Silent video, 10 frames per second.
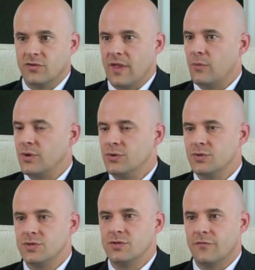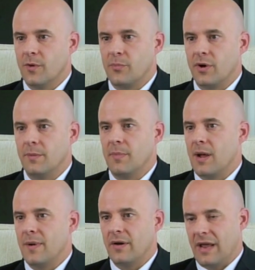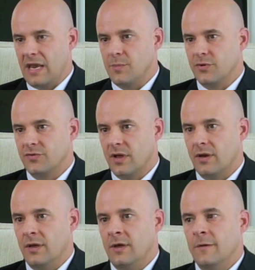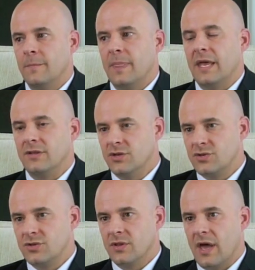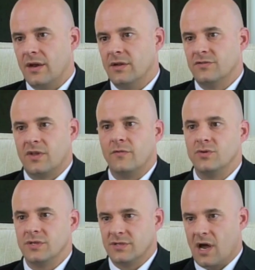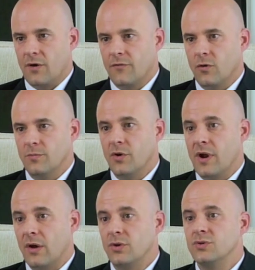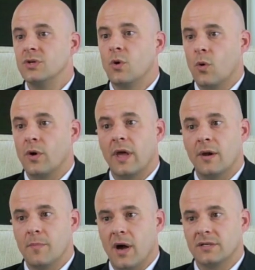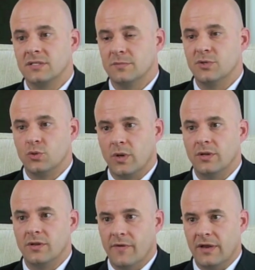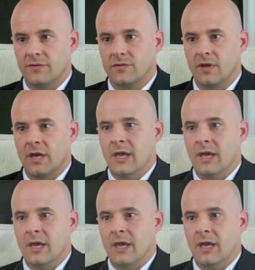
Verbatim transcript: That reduces the footprint by about 80%. In addition to that, instead of using styrofoam, they're now using corrugated boxes in between the devices.